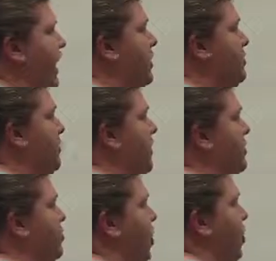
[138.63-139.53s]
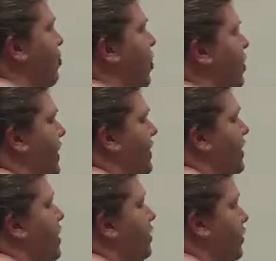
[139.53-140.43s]
as we start
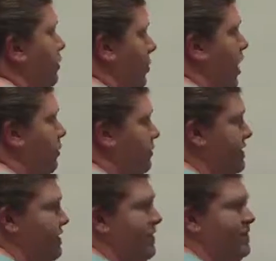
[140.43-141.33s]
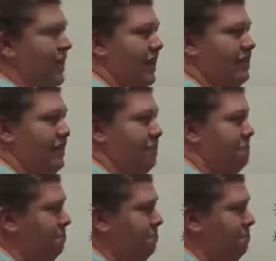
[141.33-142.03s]
working the problems in this lesson.